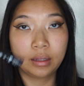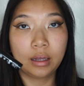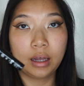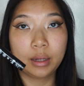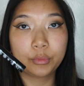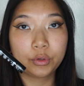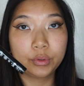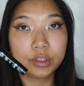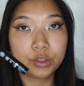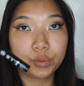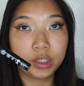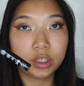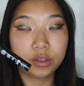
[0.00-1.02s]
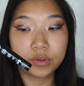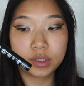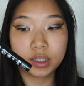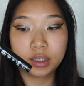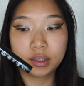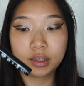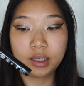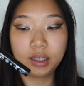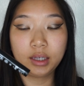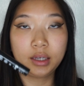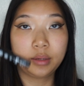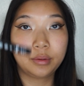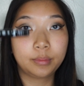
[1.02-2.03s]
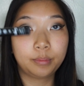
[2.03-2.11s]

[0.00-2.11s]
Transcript: I'm going to be using the